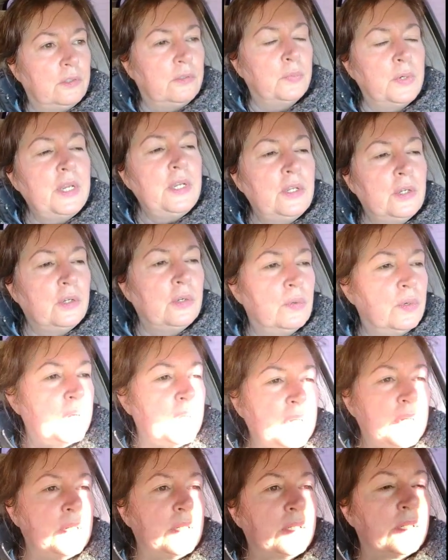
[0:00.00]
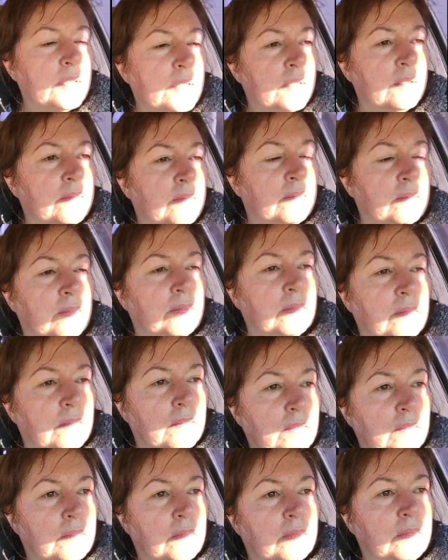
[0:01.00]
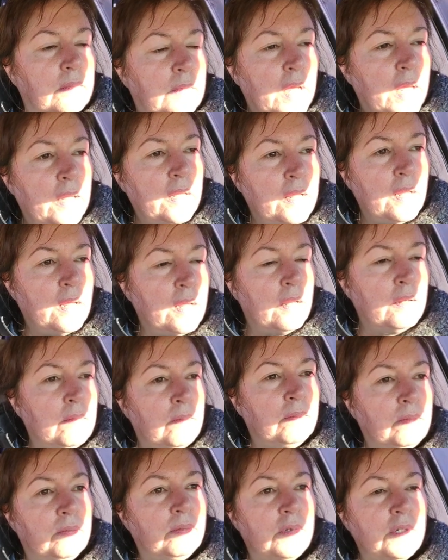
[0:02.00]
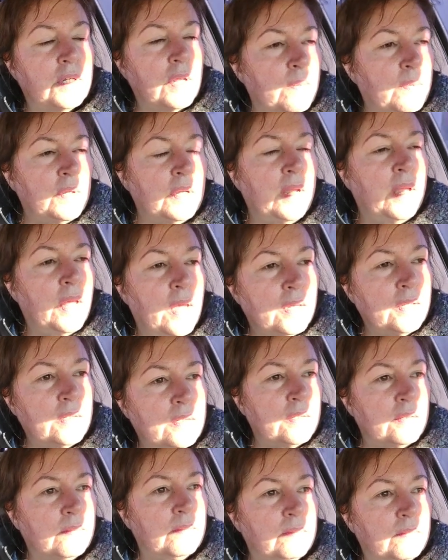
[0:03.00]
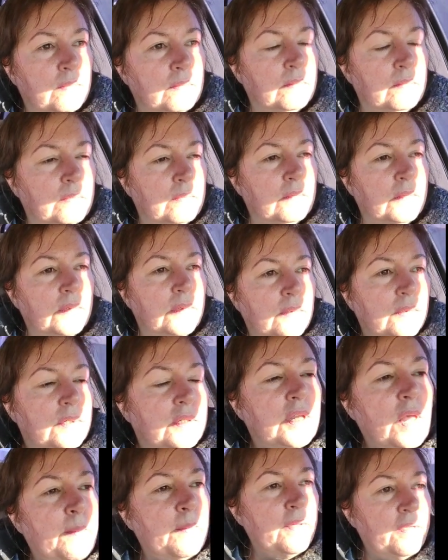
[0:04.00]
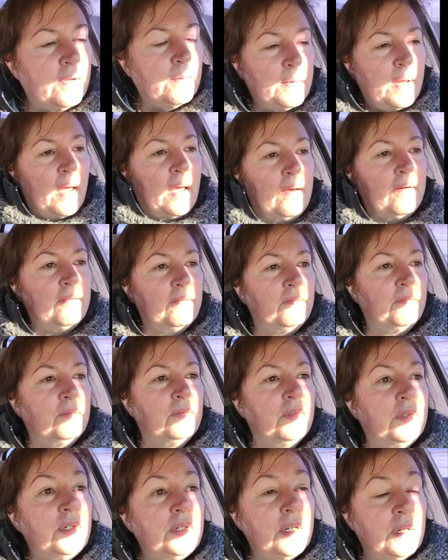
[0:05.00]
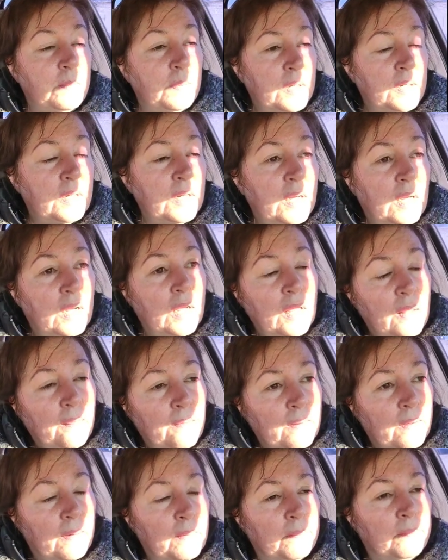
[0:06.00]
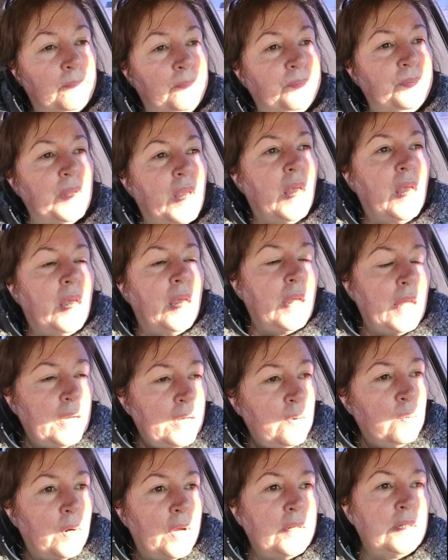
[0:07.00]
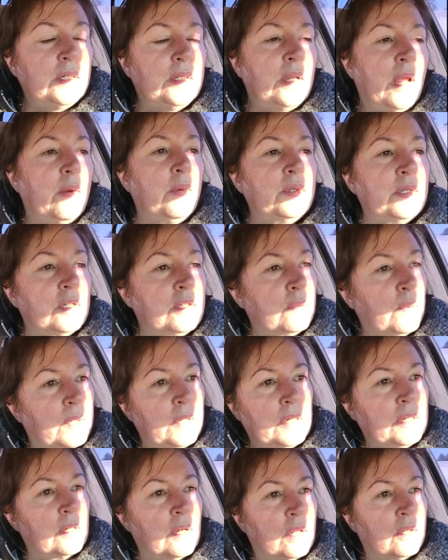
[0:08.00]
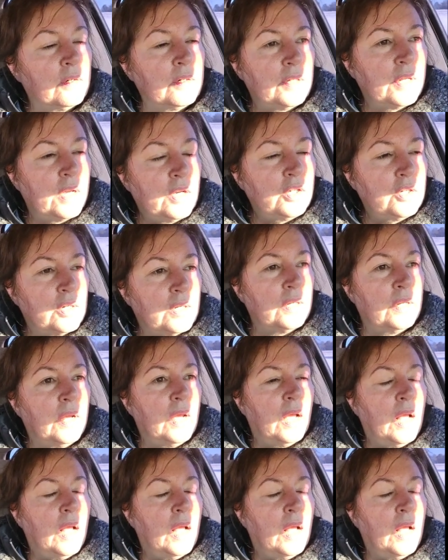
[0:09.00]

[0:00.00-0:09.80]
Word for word: Three Degrees, and then something has, some of them have C B D in them. Anyway, today was a twenty dollar session.